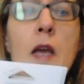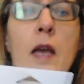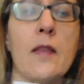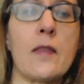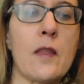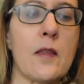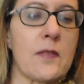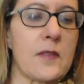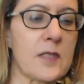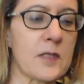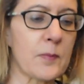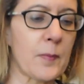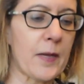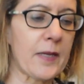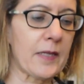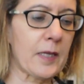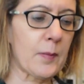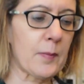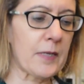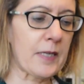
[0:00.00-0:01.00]
I thought these
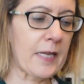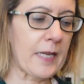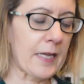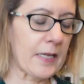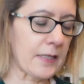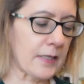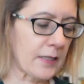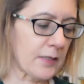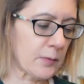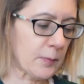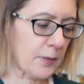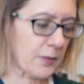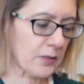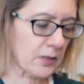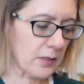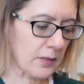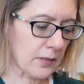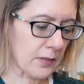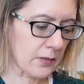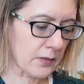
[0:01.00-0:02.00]
might come in handy,
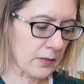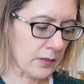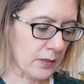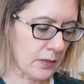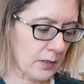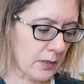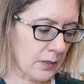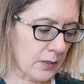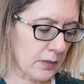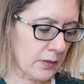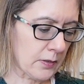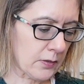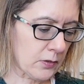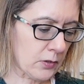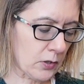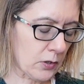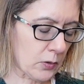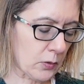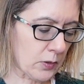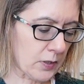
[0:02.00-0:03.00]
especially the
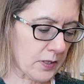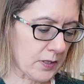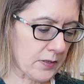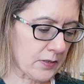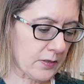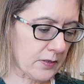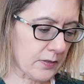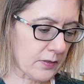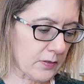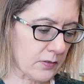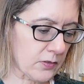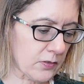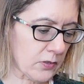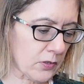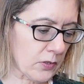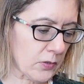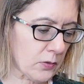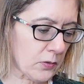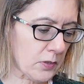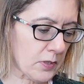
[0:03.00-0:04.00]
turquoise. There's
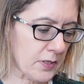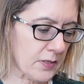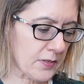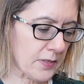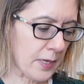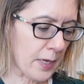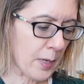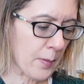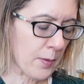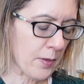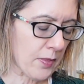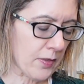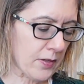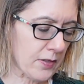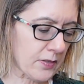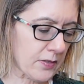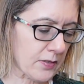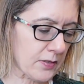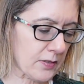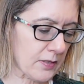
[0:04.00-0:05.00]
turquoise,
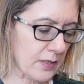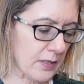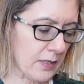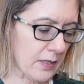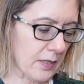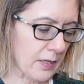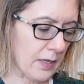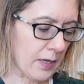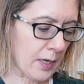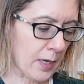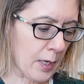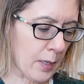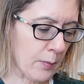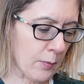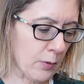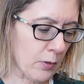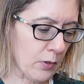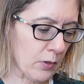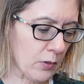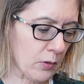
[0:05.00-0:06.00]
amethyst,
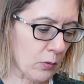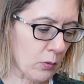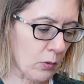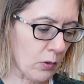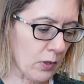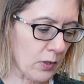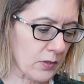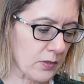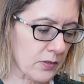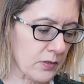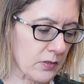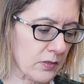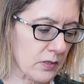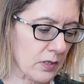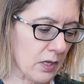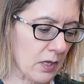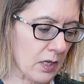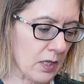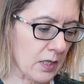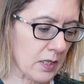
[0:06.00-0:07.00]
amber, quartz,
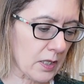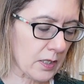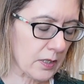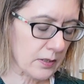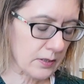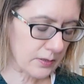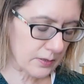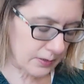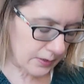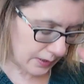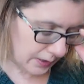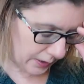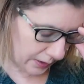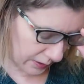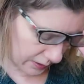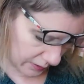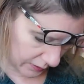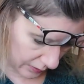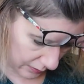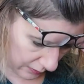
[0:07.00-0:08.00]
onyx,
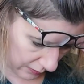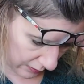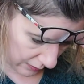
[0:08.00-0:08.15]
and